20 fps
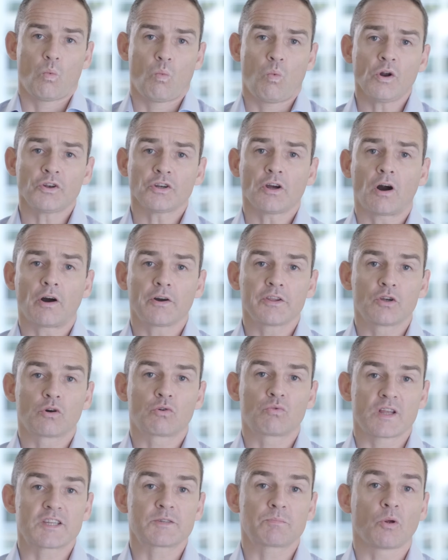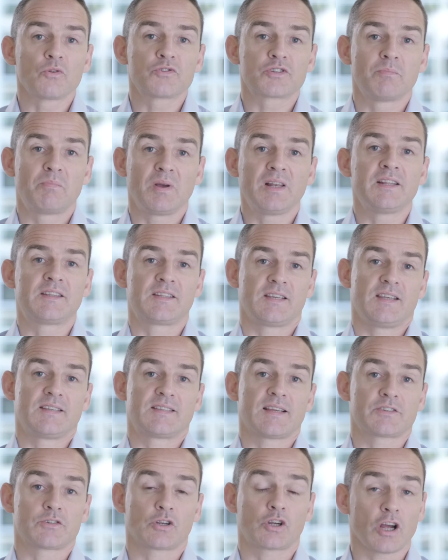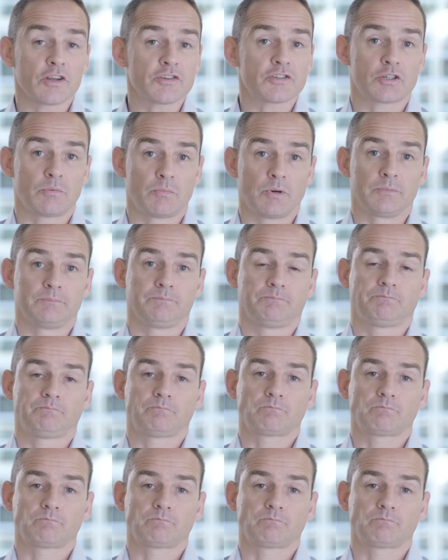What are your responsibilities as a customer?